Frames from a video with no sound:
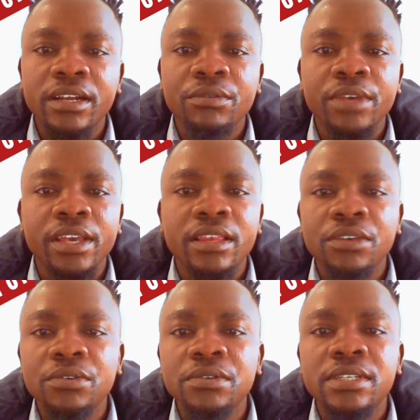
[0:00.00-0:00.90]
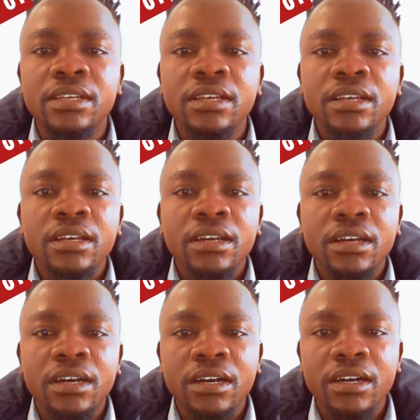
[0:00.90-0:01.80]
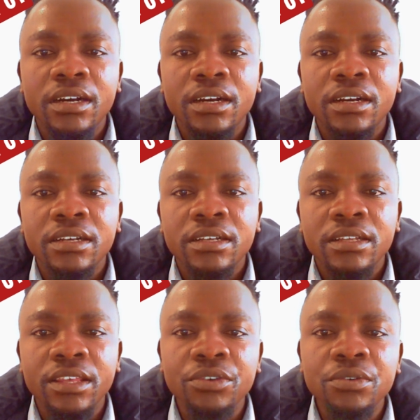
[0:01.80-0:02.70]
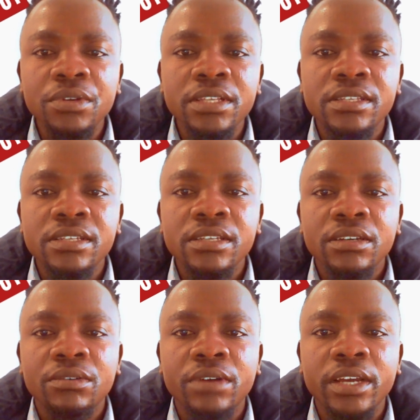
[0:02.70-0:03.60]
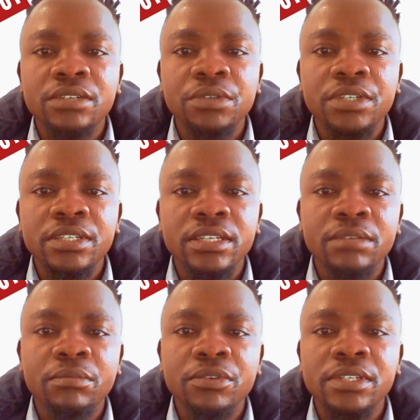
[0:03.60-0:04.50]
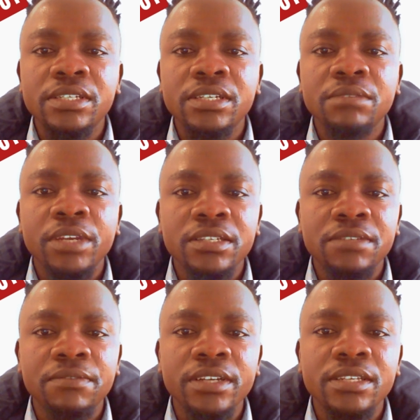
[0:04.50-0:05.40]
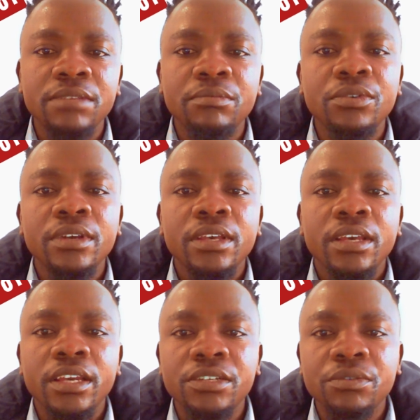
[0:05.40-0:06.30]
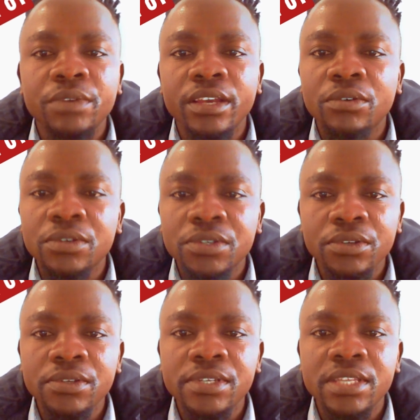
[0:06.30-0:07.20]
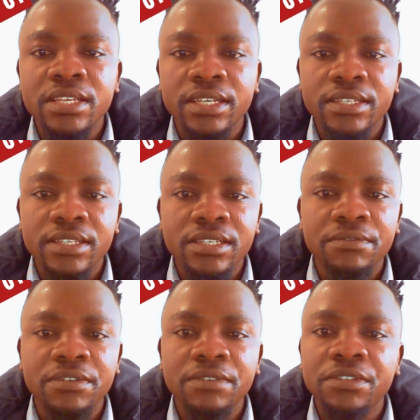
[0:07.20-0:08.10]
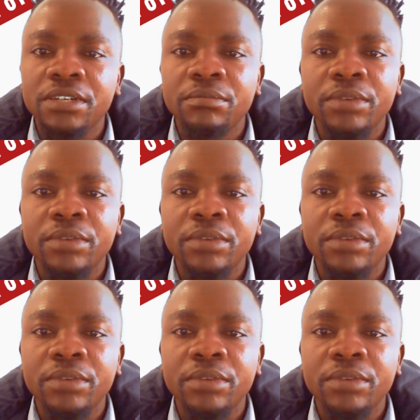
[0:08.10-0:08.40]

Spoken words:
We either use the units, right, which is a table system, and it's very simple, and we can also use the successive division